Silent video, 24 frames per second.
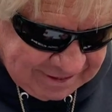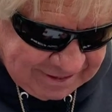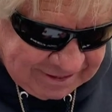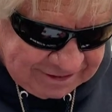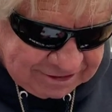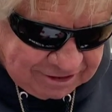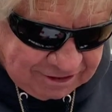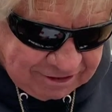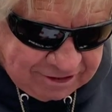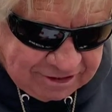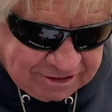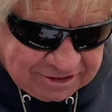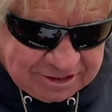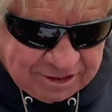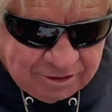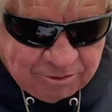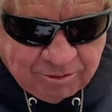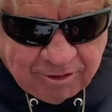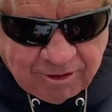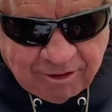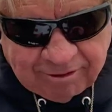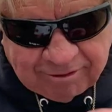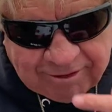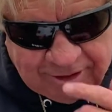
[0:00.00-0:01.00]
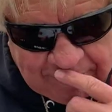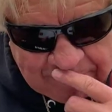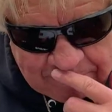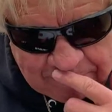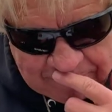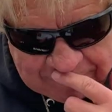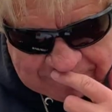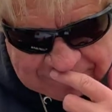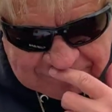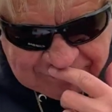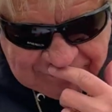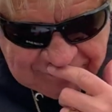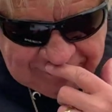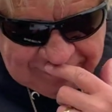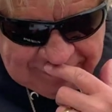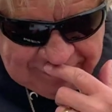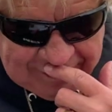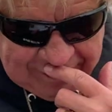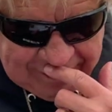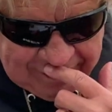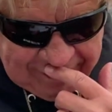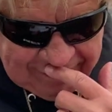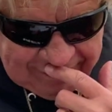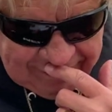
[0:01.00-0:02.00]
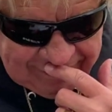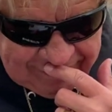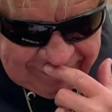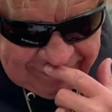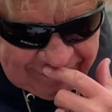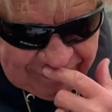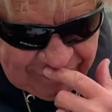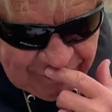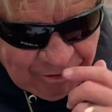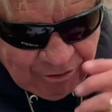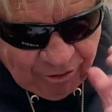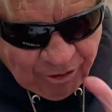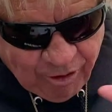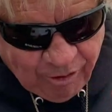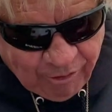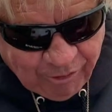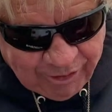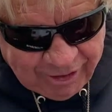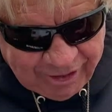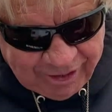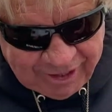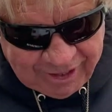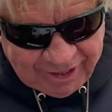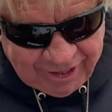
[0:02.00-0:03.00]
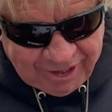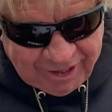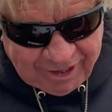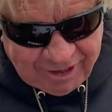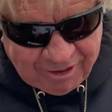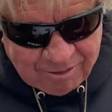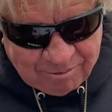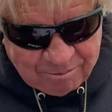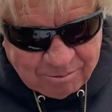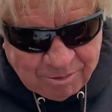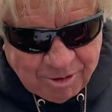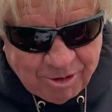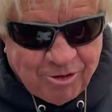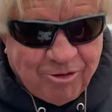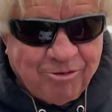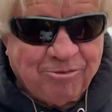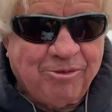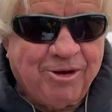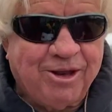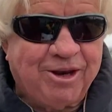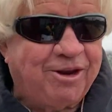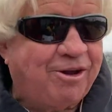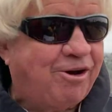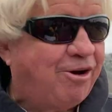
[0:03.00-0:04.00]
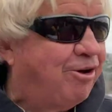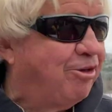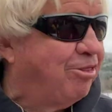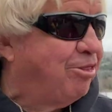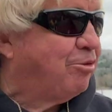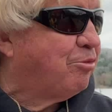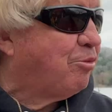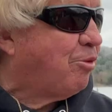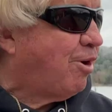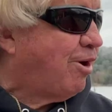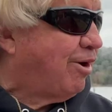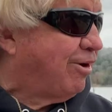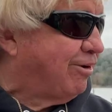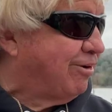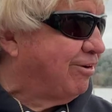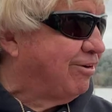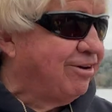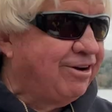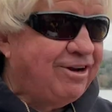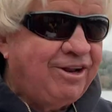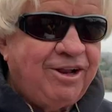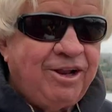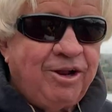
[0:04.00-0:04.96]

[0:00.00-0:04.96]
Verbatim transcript: Let's look and see what our tip is for today. Throw at any movement on the water.